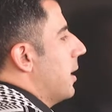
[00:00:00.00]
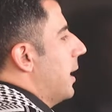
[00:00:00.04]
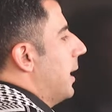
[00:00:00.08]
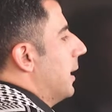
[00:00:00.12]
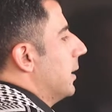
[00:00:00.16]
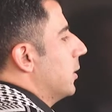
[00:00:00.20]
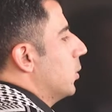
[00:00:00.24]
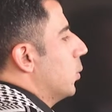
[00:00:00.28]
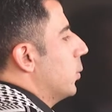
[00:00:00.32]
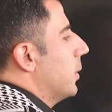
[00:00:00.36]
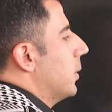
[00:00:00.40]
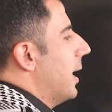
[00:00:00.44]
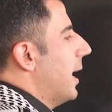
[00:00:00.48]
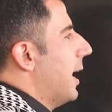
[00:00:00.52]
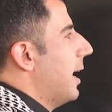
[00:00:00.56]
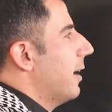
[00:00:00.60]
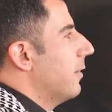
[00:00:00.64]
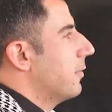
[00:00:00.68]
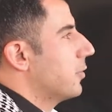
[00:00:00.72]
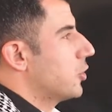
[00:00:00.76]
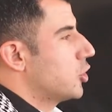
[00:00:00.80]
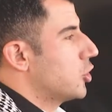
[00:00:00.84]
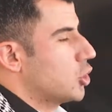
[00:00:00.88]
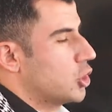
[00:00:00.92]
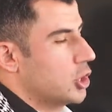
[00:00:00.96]
that we
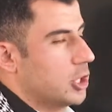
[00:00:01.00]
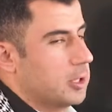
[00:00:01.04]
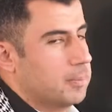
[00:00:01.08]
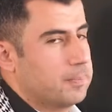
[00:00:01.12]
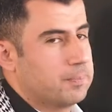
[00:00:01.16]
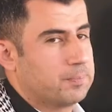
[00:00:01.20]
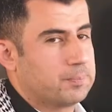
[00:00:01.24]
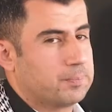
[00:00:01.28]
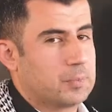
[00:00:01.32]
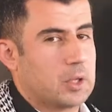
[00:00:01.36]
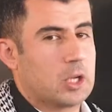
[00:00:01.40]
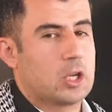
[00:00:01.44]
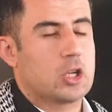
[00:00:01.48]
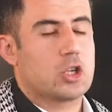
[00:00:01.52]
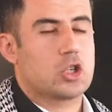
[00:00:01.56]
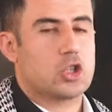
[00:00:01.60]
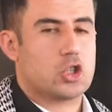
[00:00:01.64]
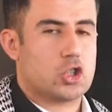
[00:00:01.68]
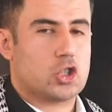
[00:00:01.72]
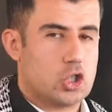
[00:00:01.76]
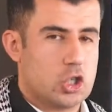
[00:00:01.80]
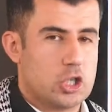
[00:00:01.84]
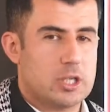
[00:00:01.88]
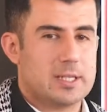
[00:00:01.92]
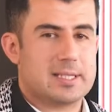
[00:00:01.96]
have sh.
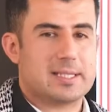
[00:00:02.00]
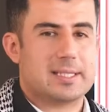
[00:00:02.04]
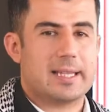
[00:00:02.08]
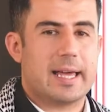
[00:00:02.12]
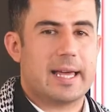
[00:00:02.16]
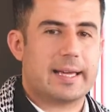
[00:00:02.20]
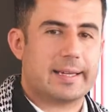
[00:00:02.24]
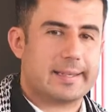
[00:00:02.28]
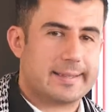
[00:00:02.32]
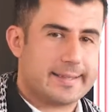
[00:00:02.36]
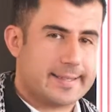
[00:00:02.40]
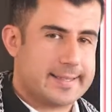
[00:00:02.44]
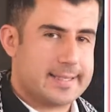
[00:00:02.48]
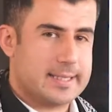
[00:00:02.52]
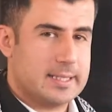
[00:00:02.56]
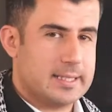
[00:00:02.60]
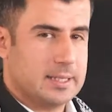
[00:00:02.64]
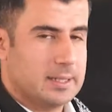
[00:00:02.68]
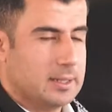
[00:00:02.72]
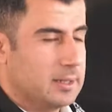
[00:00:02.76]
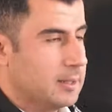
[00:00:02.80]
Sh is like s